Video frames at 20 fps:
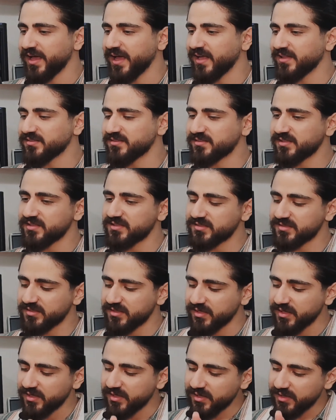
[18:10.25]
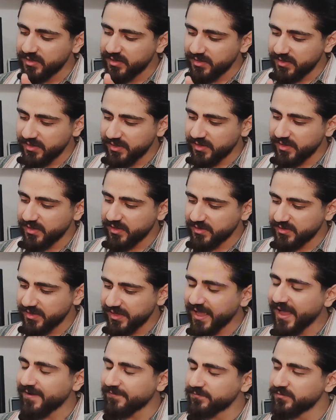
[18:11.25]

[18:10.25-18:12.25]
answers. They